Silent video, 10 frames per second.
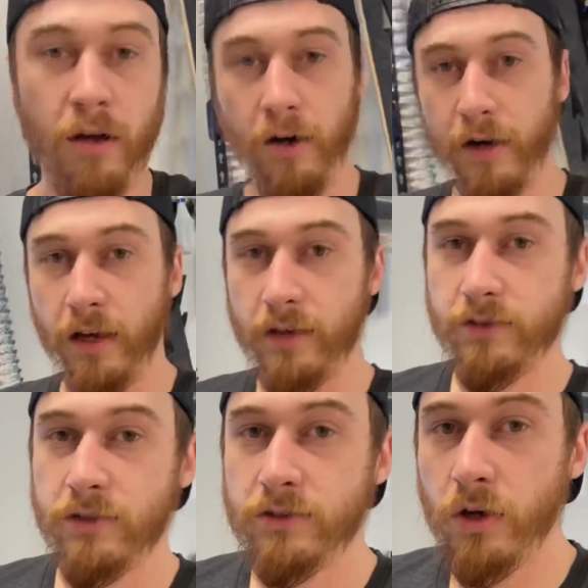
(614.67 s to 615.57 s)
All right guys,
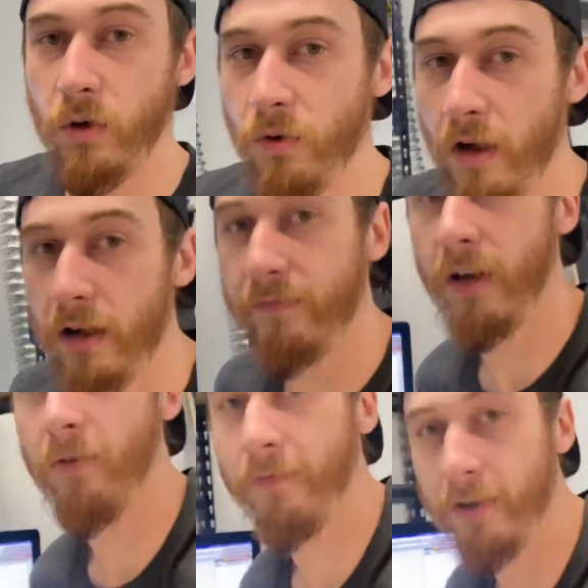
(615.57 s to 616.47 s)
so I've
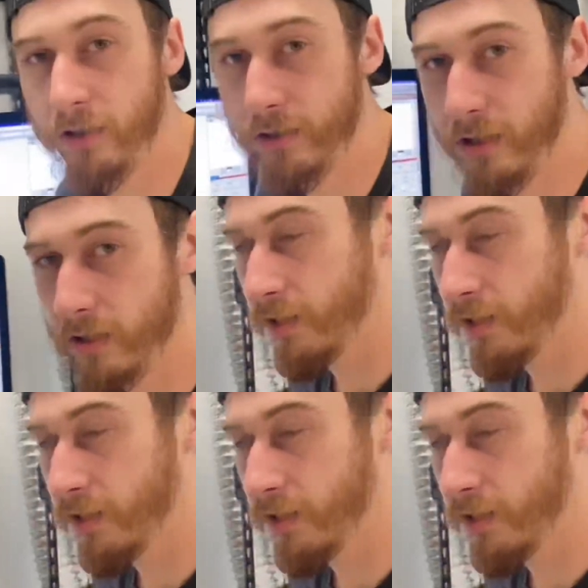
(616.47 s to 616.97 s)
now finished